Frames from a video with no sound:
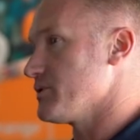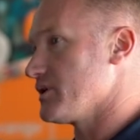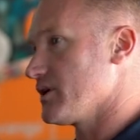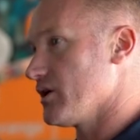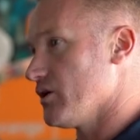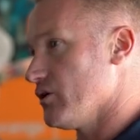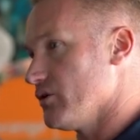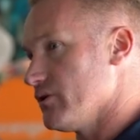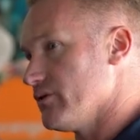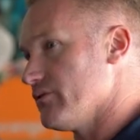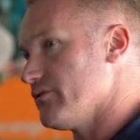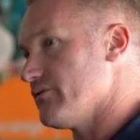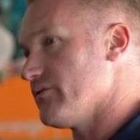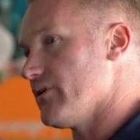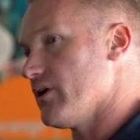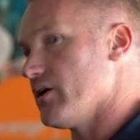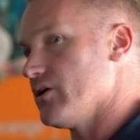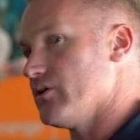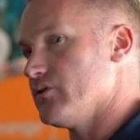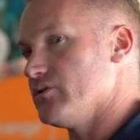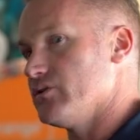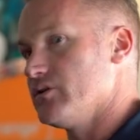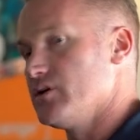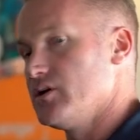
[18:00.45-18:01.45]
we get on the
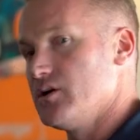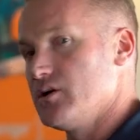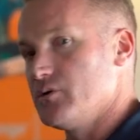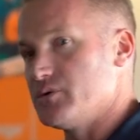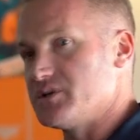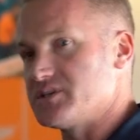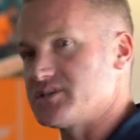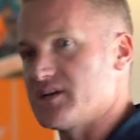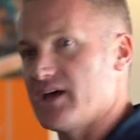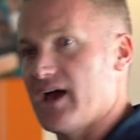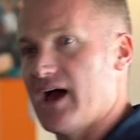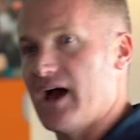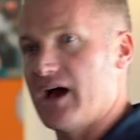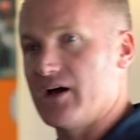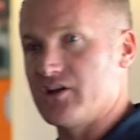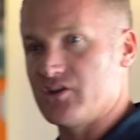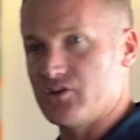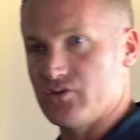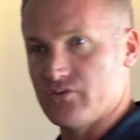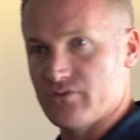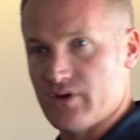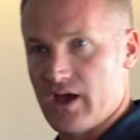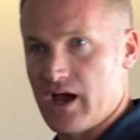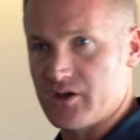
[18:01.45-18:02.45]
phone, we say, how are
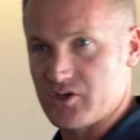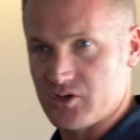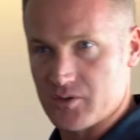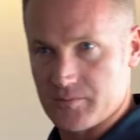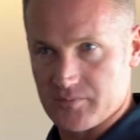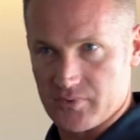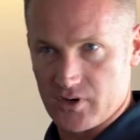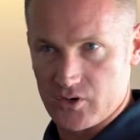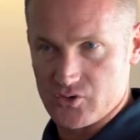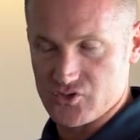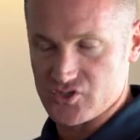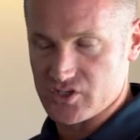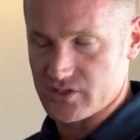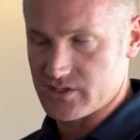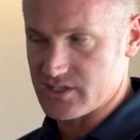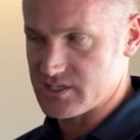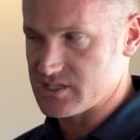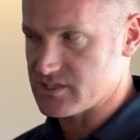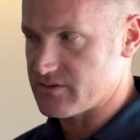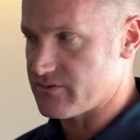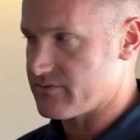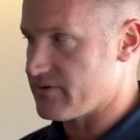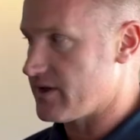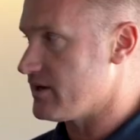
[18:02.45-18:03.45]
you, how are you approaching
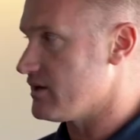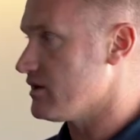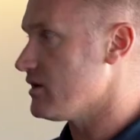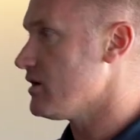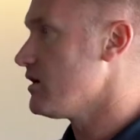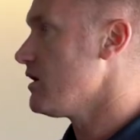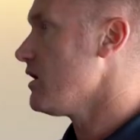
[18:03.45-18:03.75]
this event?